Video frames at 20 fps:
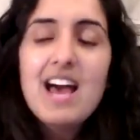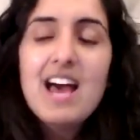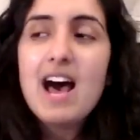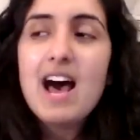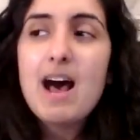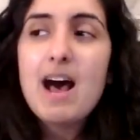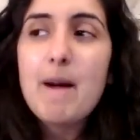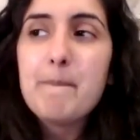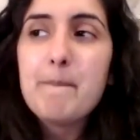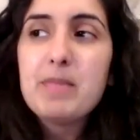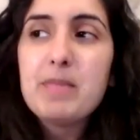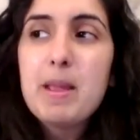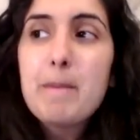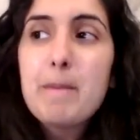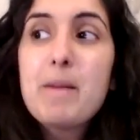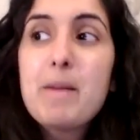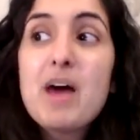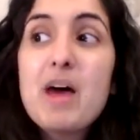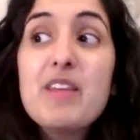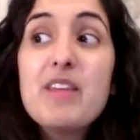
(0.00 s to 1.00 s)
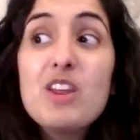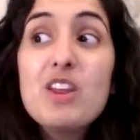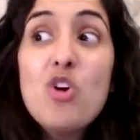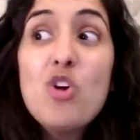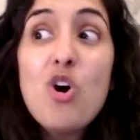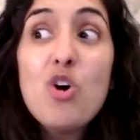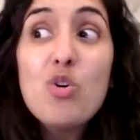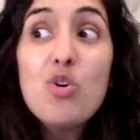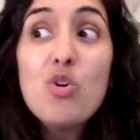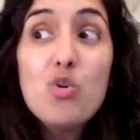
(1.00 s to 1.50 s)
but but they're
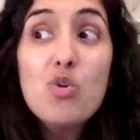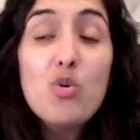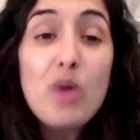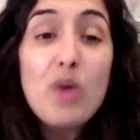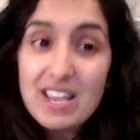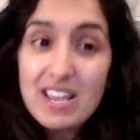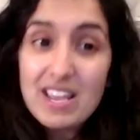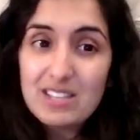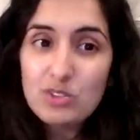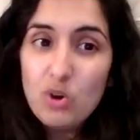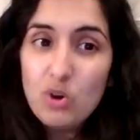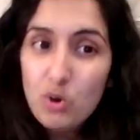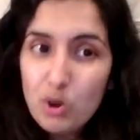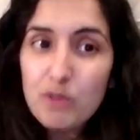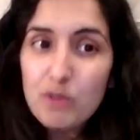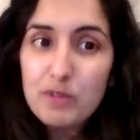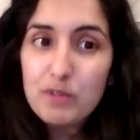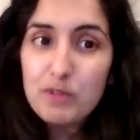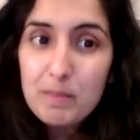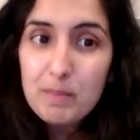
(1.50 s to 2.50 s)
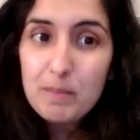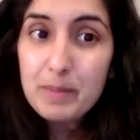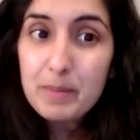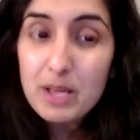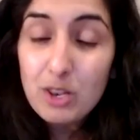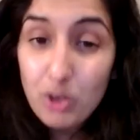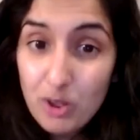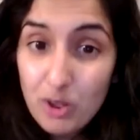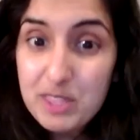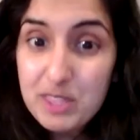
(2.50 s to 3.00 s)
not always, not all of them, but a
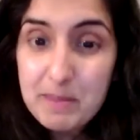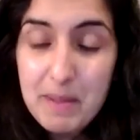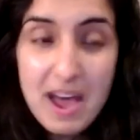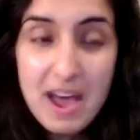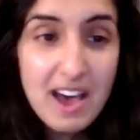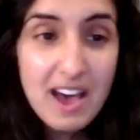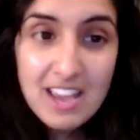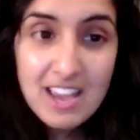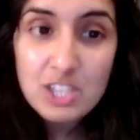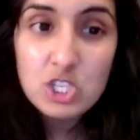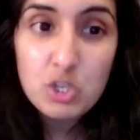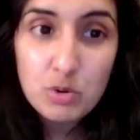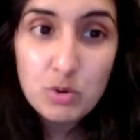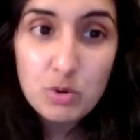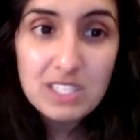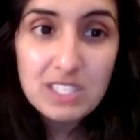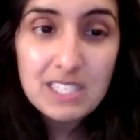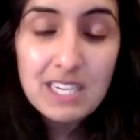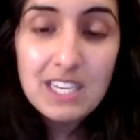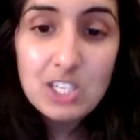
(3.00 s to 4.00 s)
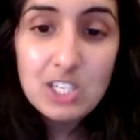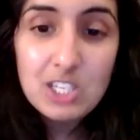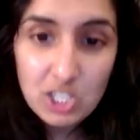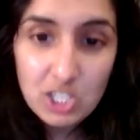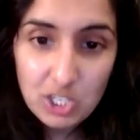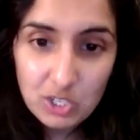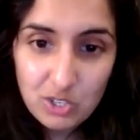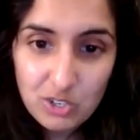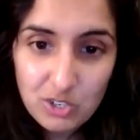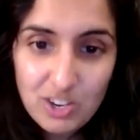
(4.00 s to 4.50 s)
lot of them aren't actually good at
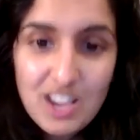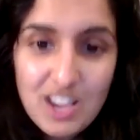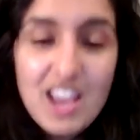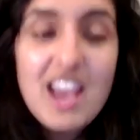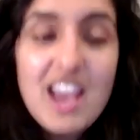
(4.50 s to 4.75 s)
teaching you.